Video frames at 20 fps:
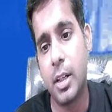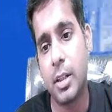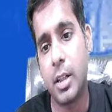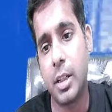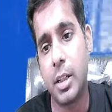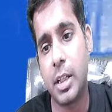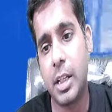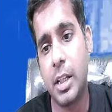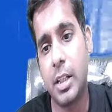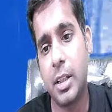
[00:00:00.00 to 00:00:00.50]

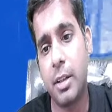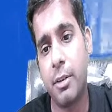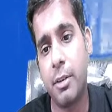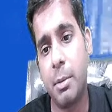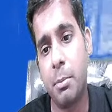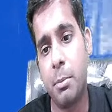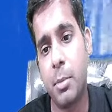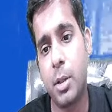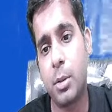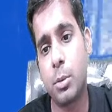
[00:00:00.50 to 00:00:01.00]
13
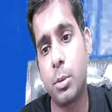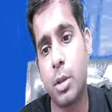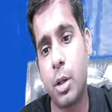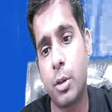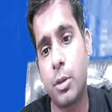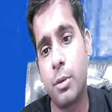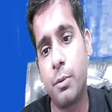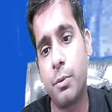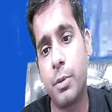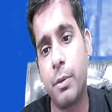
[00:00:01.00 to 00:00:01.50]
November
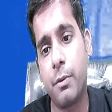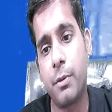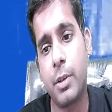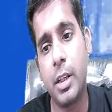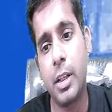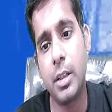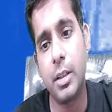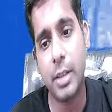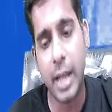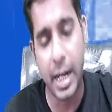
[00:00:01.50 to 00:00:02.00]

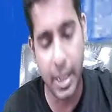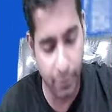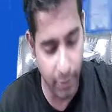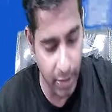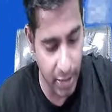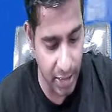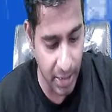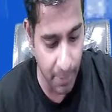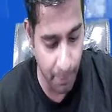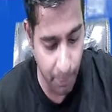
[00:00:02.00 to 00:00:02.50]
2015. That
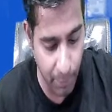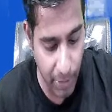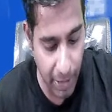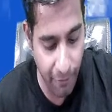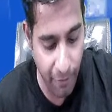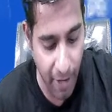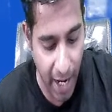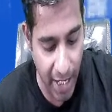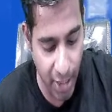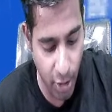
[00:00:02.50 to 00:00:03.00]
will
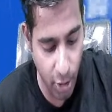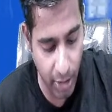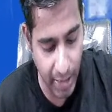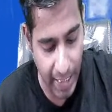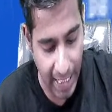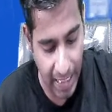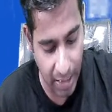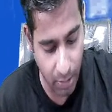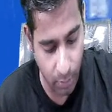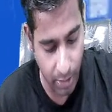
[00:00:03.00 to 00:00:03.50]
simplify your
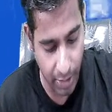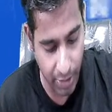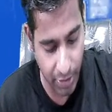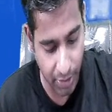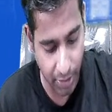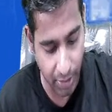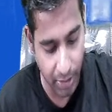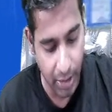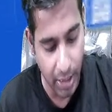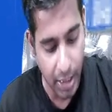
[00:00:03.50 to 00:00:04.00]

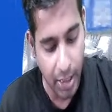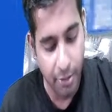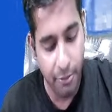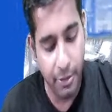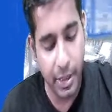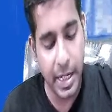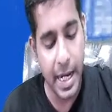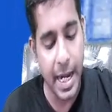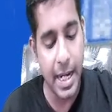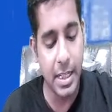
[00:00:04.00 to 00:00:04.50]
calculation.
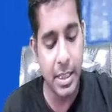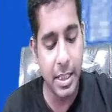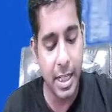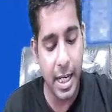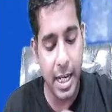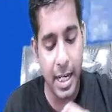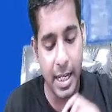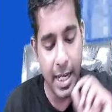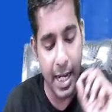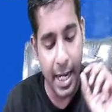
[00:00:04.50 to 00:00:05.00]
We can
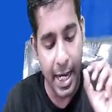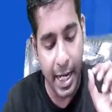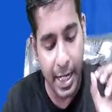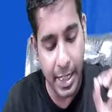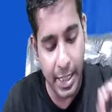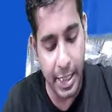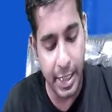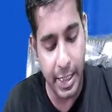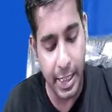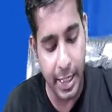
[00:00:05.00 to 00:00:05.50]
take
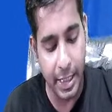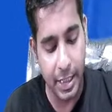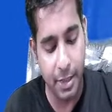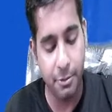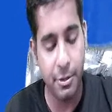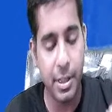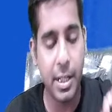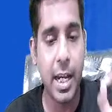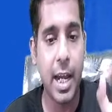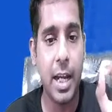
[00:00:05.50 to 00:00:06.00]
any date.
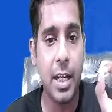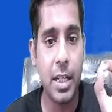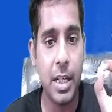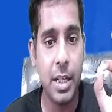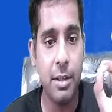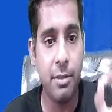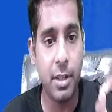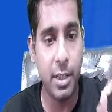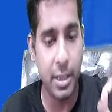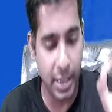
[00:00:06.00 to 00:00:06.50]
We can
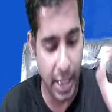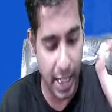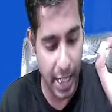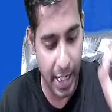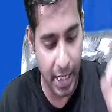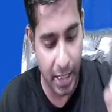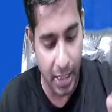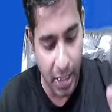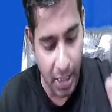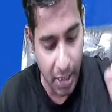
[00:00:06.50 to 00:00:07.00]
even
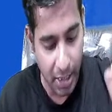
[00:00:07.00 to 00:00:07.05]
take